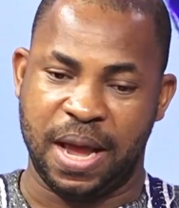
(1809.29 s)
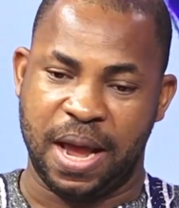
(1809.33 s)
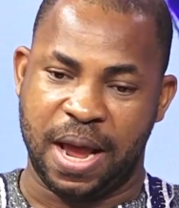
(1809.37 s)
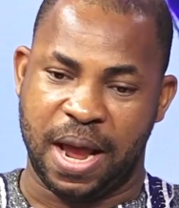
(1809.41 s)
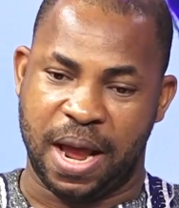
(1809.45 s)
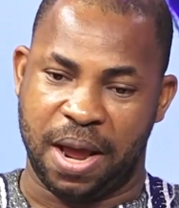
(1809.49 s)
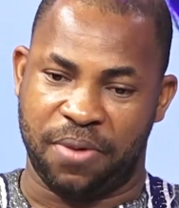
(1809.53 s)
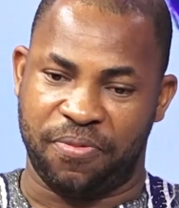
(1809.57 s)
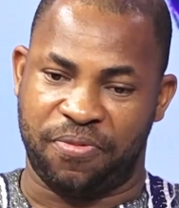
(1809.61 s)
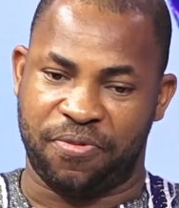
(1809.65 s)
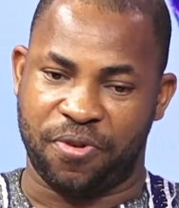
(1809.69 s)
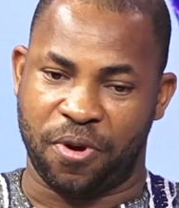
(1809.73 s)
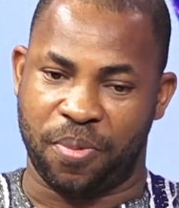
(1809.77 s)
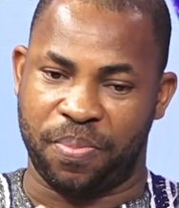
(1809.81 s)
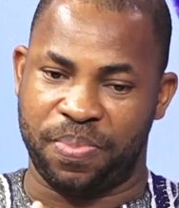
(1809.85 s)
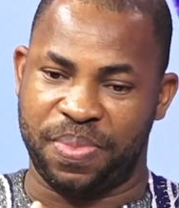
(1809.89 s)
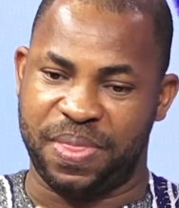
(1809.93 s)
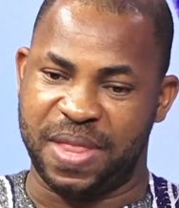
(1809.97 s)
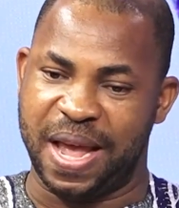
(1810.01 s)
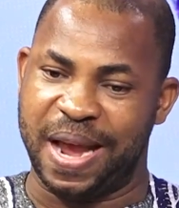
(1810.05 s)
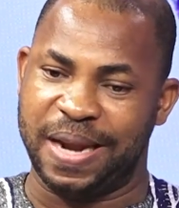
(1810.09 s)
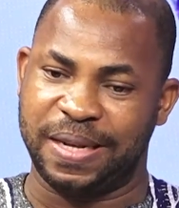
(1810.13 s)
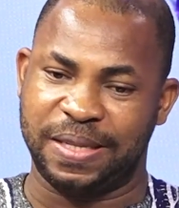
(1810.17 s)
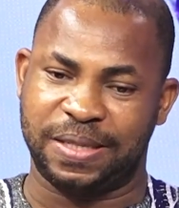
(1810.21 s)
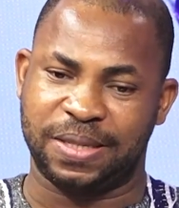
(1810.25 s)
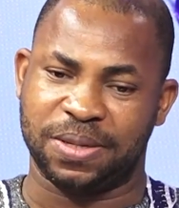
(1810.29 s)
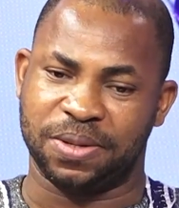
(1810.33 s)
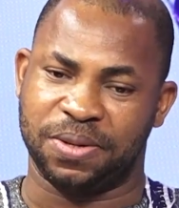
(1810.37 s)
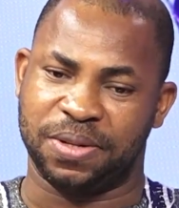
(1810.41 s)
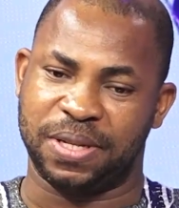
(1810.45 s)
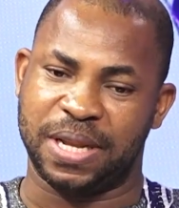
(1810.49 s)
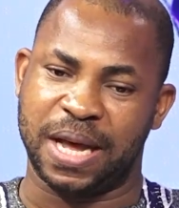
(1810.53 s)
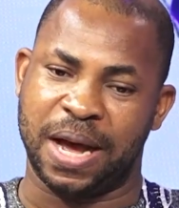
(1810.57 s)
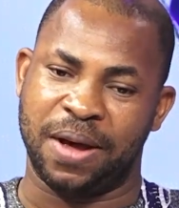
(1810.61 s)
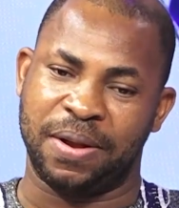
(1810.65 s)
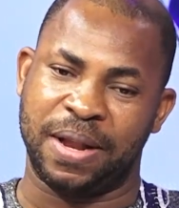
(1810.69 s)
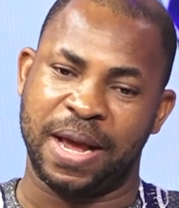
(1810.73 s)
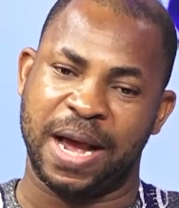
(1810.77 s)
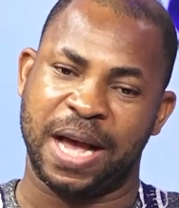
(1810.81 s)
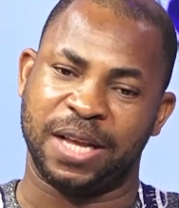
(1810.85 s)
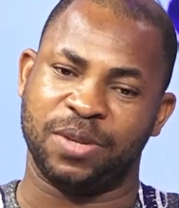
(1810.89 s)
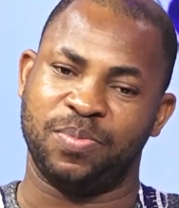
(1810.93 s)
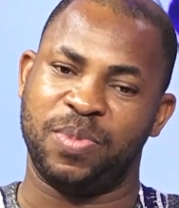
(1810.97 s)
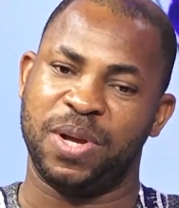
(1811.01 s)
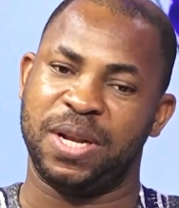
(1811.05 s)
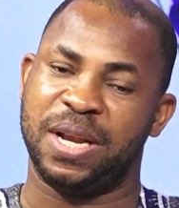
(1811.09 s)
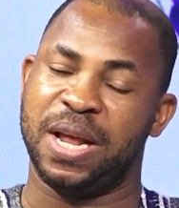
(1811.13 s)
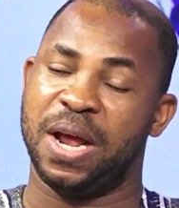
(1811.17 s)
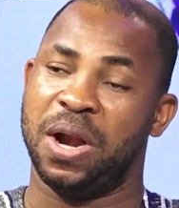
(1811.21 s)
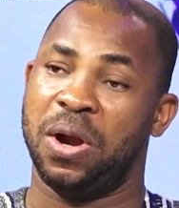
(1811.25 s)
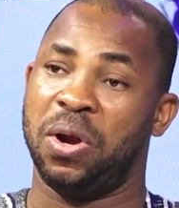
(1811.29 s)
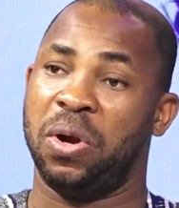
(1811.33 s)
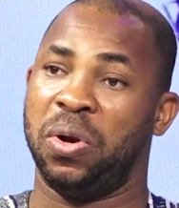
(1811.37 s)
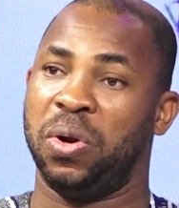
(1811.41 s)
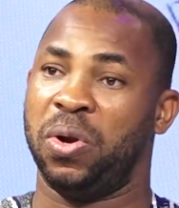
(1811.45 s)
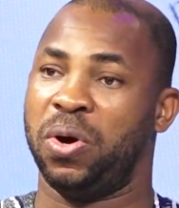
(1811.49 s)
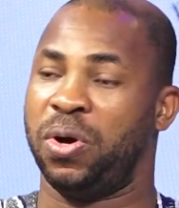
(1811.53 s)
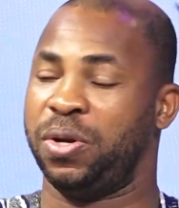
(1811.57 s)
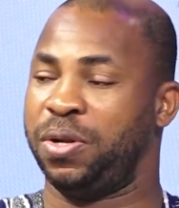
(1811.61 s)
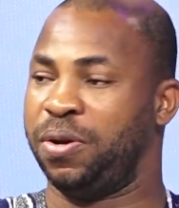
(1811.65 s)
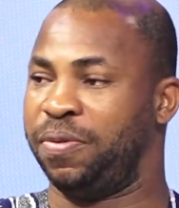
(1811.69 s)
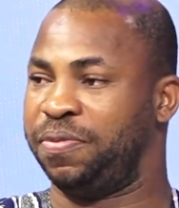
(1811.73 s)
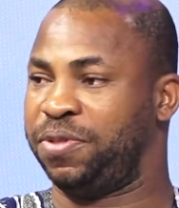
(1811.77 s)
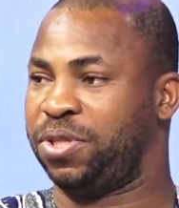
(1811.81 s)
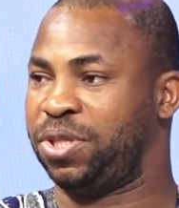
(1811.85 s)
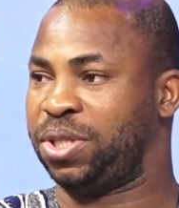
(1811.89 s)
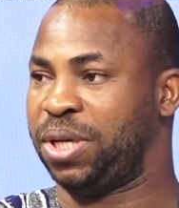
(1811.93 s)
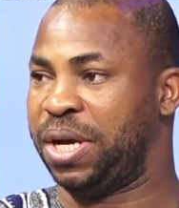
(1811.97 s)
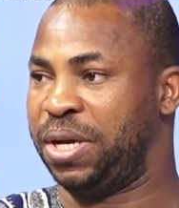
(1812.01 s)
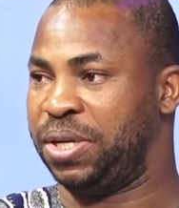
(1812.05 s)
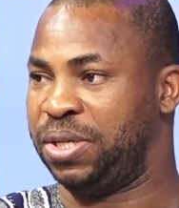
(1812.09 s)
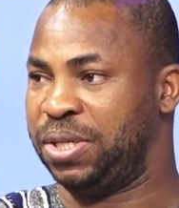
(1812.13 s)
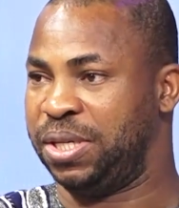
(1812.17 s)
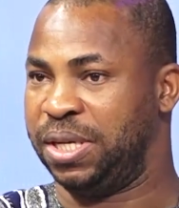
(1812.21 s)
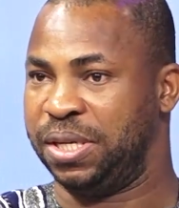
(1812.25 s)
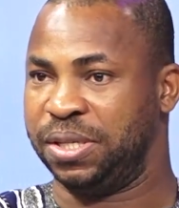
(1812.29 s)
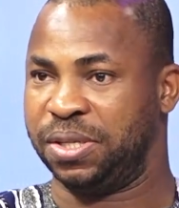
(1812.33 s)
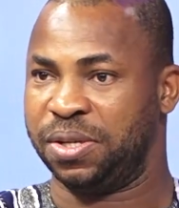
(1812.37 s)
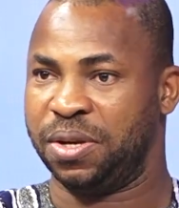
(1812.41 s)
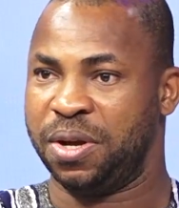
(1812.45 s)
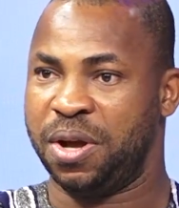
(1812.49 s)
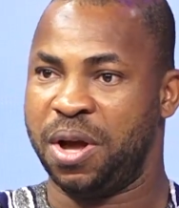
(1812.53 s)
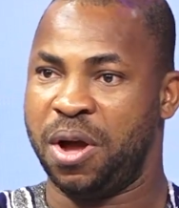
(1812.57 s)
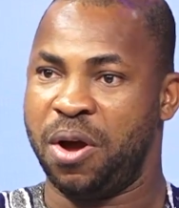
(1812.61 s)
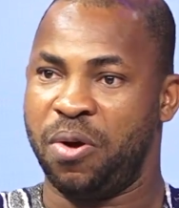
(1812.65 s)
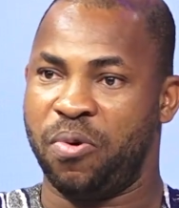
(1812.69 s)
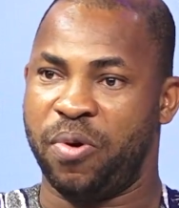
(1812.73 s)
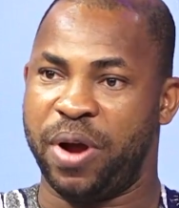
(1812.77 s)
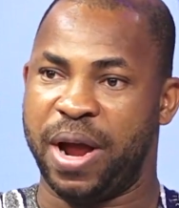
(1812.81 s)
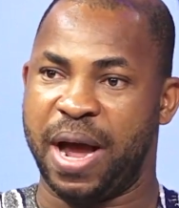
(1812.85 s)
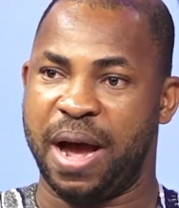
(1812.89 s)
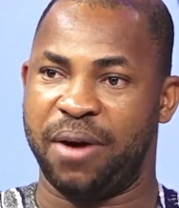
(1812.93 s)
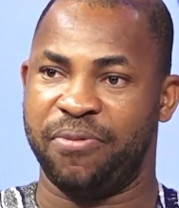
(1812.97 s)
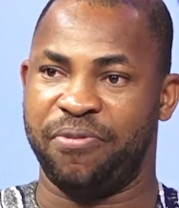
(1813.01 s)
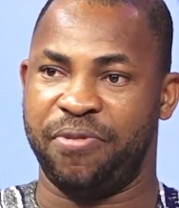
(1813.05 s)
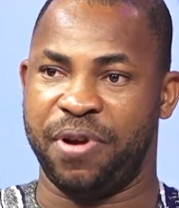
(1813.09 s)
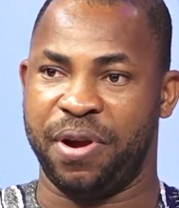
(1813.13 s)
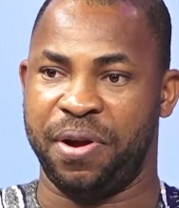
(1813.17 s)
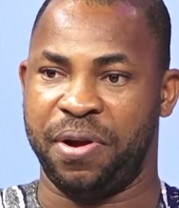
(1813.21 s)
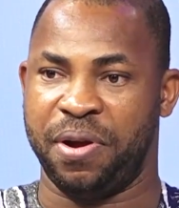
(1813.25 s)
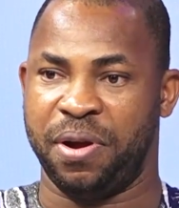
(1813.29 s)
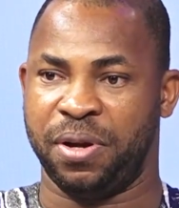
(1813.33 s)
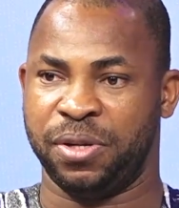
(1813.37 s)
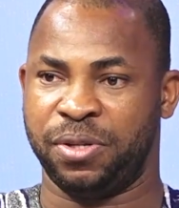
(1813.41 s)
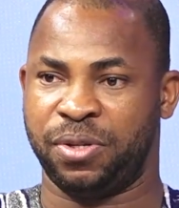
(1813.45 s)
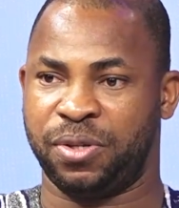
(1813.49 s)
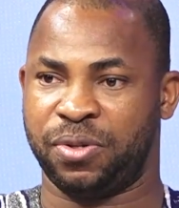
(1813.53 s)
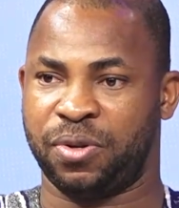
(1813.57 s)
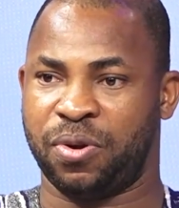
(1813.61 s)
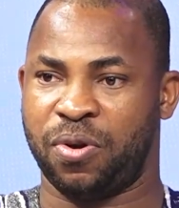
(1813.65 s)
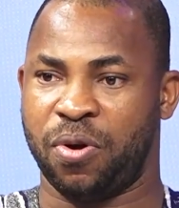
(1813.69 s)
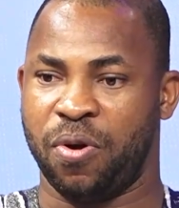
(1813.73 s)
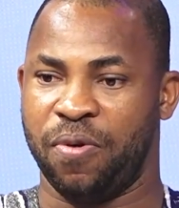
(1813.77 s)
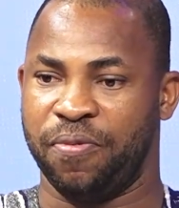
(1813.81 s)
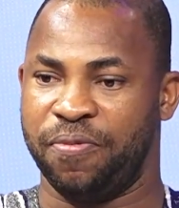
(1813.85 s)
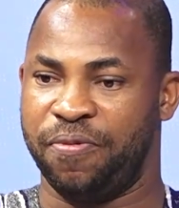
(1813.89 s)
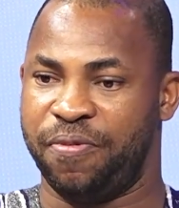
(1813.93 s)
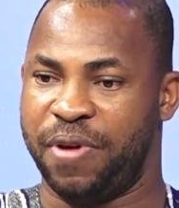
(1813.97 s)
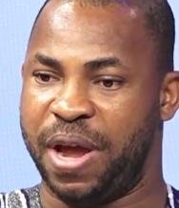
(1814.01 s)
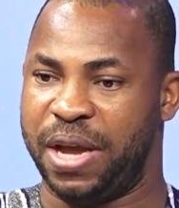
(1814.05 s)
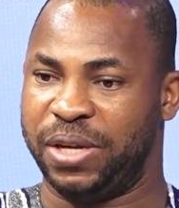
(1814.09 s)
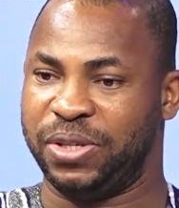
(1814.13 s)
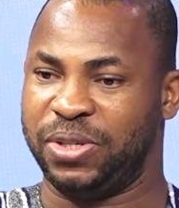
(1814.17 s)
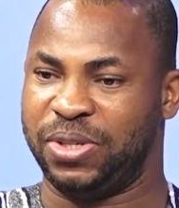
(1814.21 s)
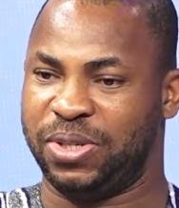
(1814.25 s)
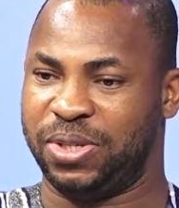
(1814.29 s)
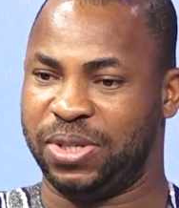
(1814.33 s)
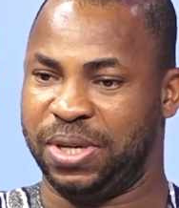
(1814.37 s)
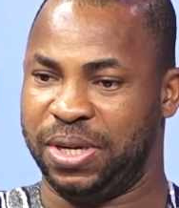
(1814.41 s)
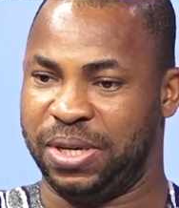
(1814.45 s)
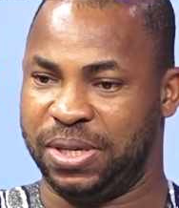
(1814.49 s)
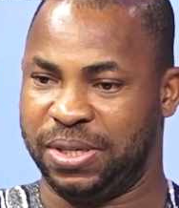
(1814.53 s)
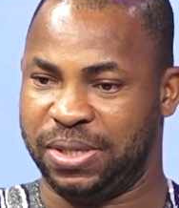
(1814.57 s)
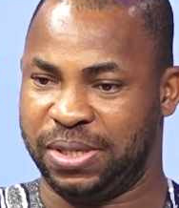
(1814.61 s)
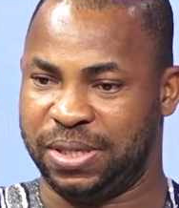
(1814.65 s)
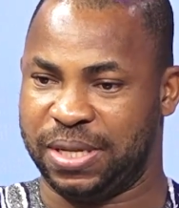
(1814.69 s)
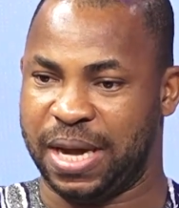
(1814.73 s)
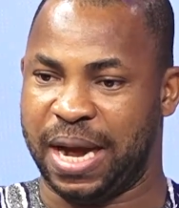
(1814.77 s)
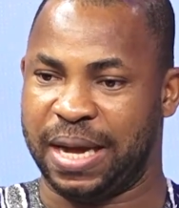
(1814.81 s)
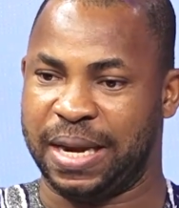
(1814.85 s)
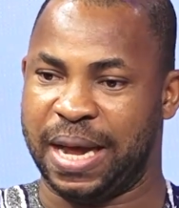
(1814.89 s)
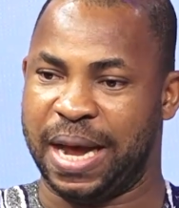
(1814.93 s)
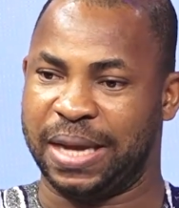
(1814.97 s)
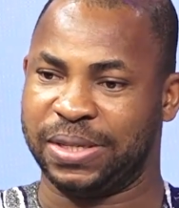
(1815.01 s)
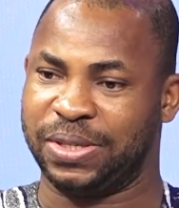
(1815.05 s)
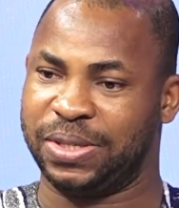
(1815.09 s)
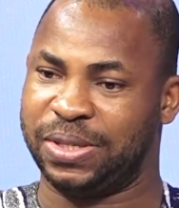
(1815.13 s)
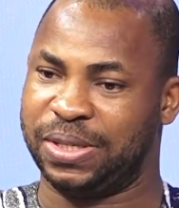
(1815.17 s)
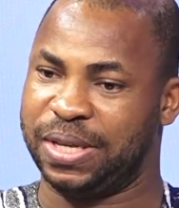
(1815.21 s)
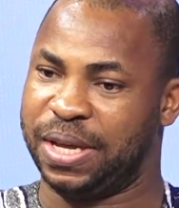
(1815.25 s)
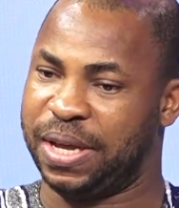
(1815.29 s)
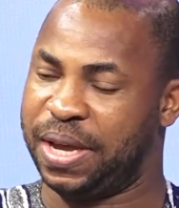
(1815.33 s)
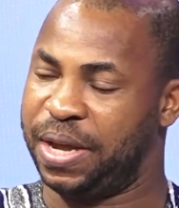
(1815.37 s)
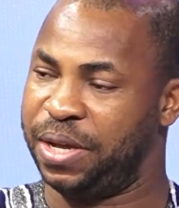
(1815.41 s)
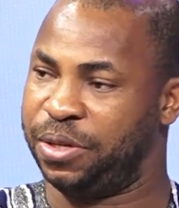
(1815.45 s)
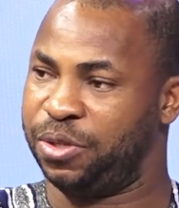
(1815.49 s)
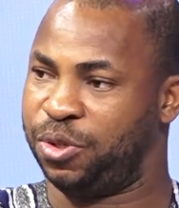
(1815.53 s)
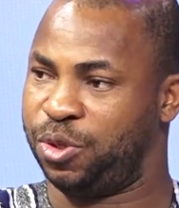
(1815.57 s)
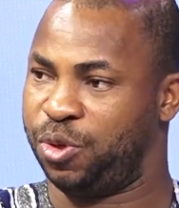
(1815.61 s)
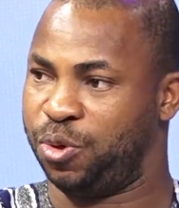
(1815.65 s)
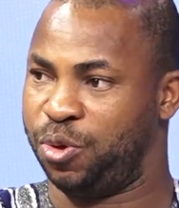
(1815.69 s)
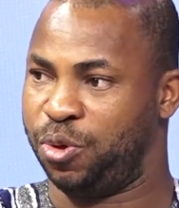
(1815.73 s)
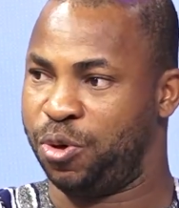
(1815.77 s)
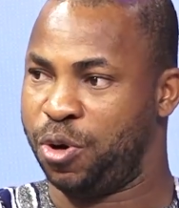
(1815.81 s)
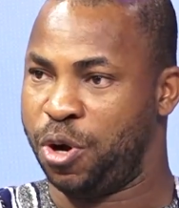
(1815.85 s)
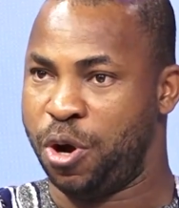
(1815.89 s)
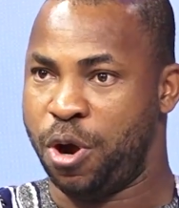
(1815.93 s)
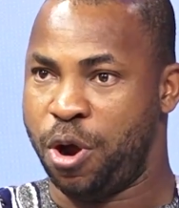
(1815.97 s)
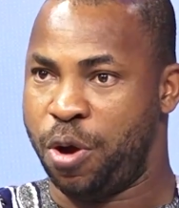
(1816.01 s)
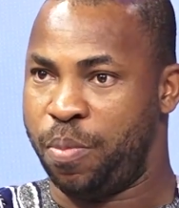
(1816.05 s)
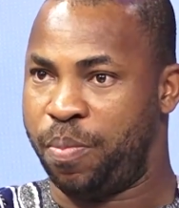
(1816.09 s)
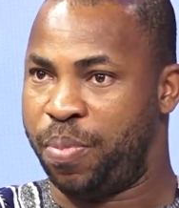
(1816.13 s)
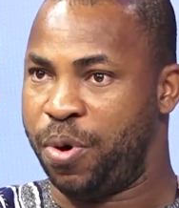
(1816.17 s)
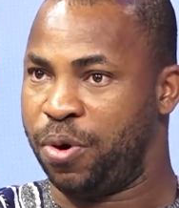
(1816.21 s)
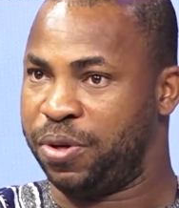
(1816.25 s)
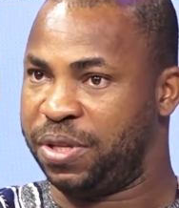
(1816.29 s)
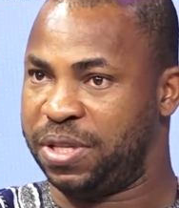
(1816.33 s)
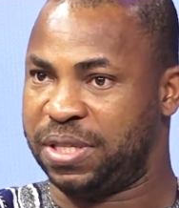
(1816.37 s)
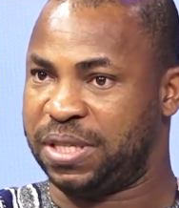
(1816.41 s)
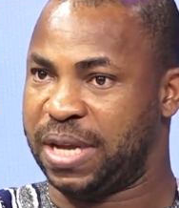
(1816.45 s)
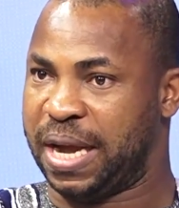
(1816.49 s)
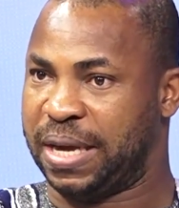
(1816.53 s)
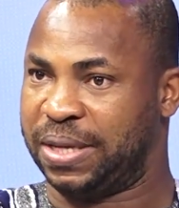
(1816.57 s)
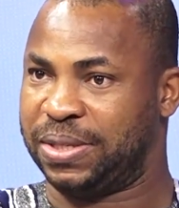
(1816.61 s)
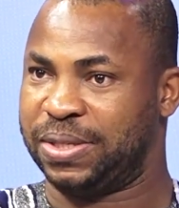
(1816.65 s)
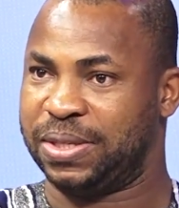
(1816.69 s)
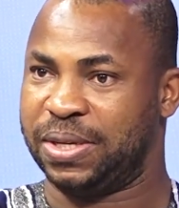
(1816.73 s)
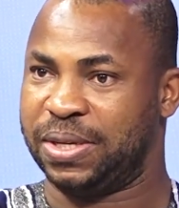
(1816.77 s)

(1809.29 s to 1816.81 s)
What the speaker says: And from then till now, there has been a lot of changes. We have various conventions that are seeking to protect